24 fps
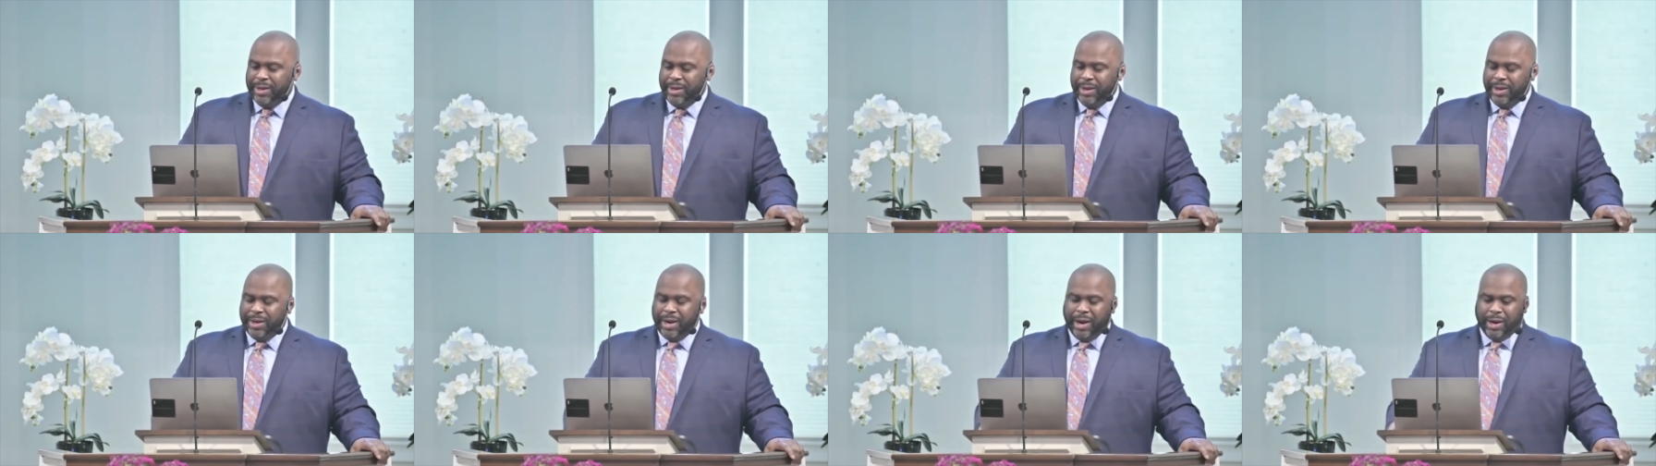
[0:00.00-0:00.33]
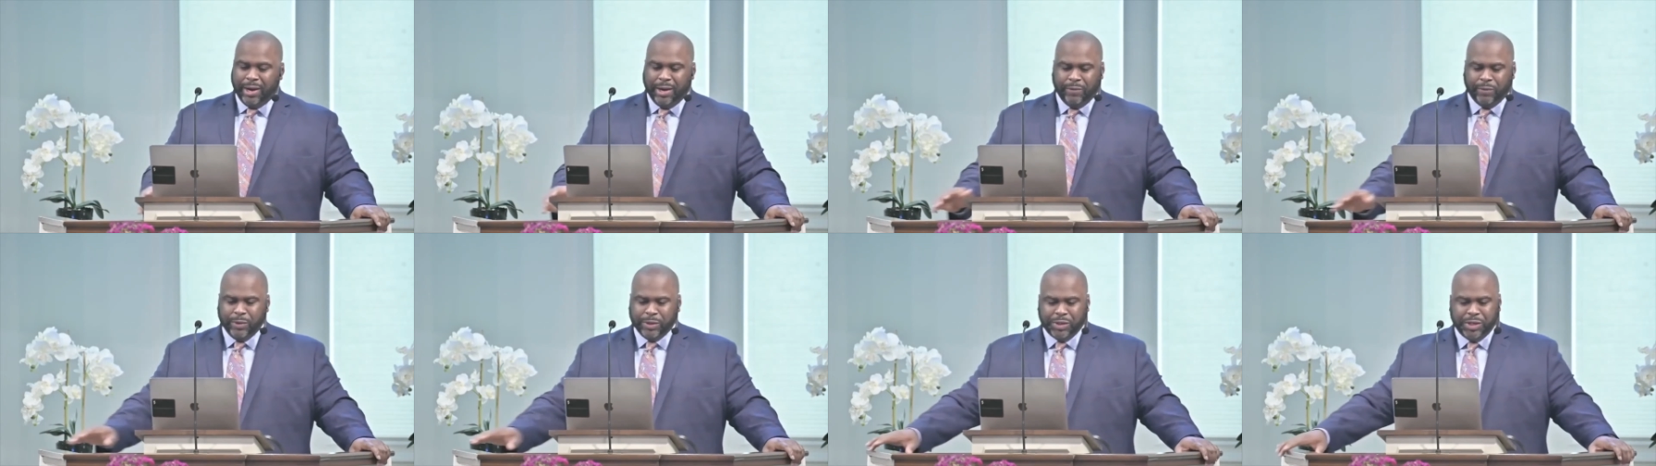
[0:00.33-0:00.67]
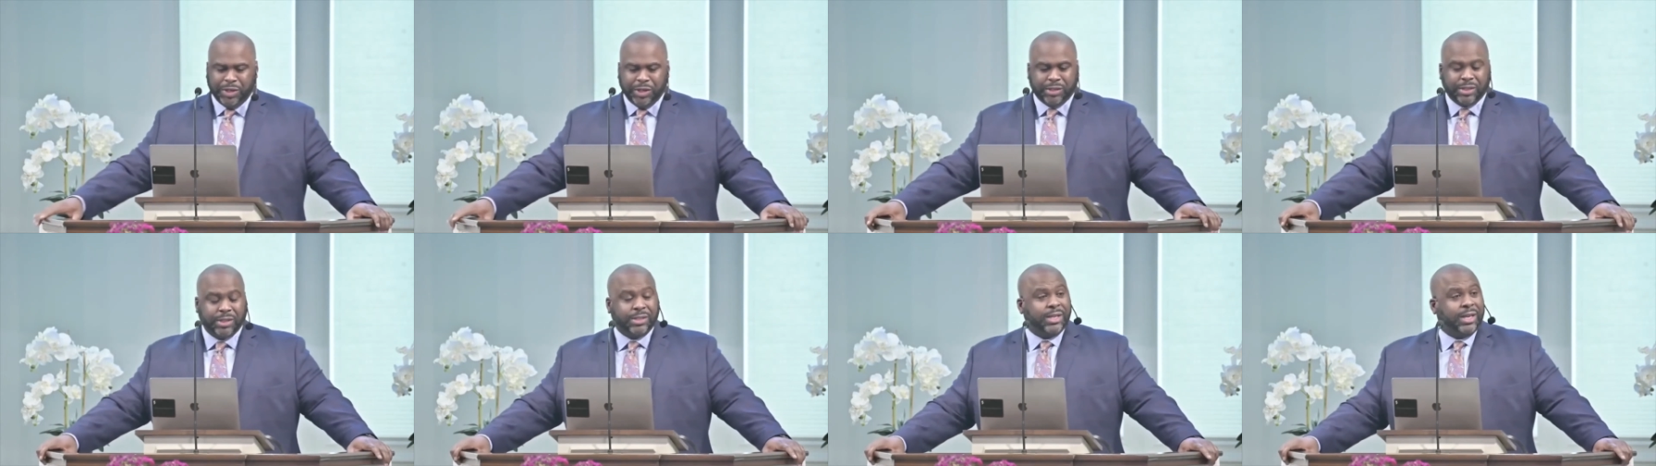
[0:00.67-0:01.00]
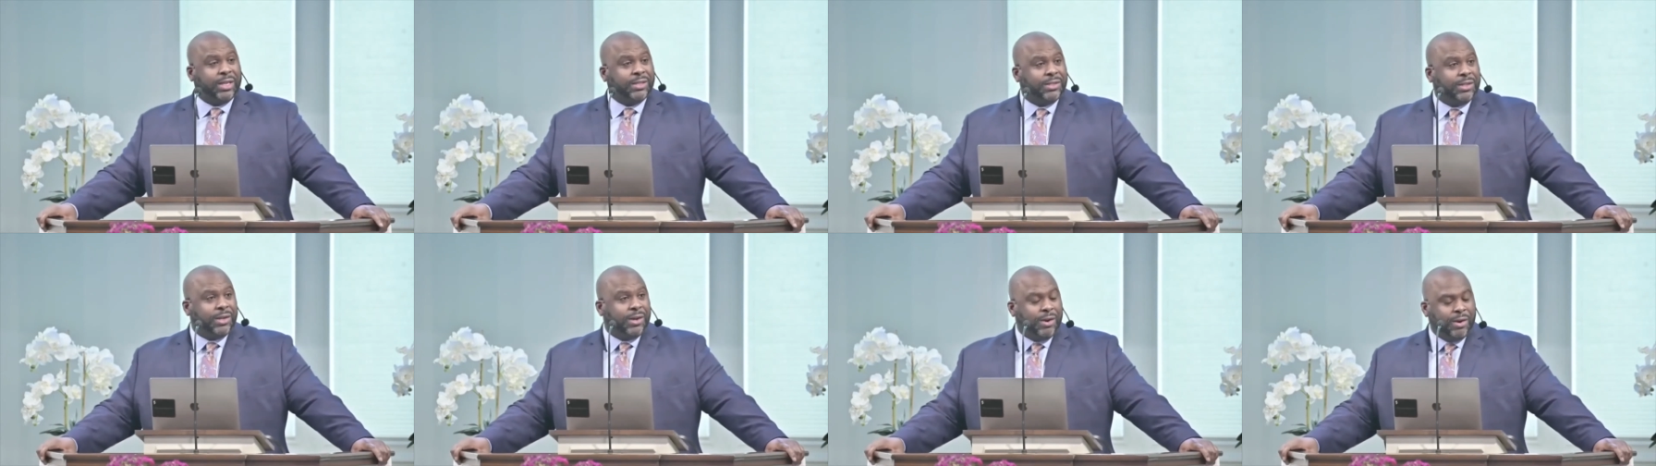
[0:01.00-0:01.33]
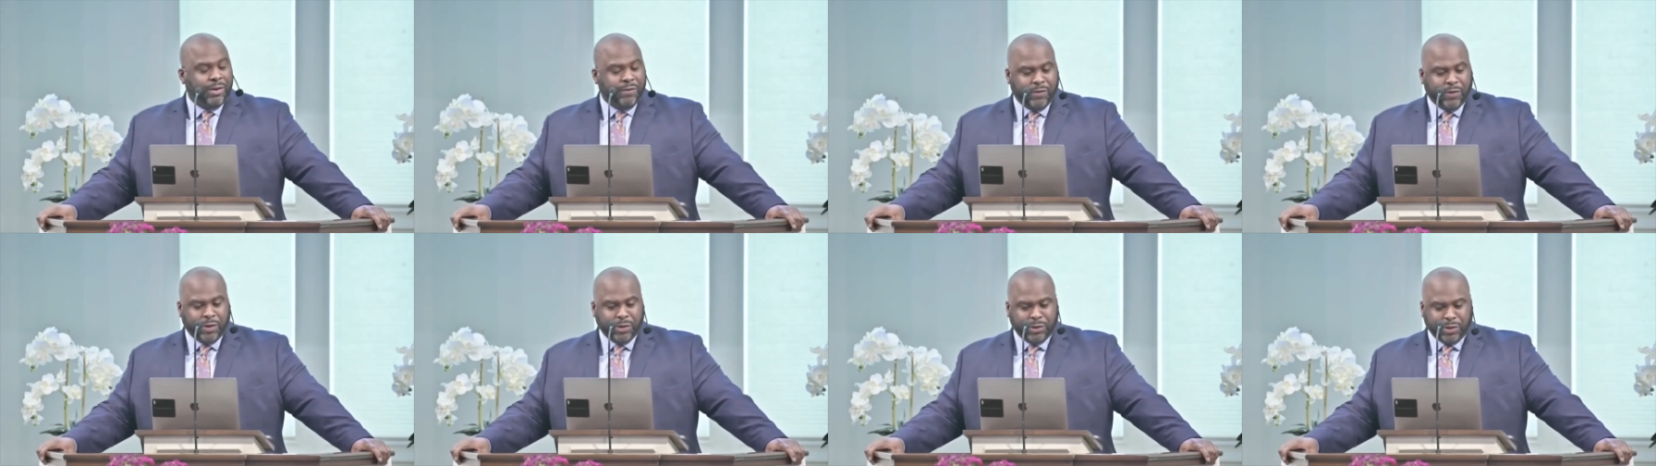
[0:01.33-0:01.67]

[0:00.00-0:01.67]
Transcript: And I love what Jesus says to her in verse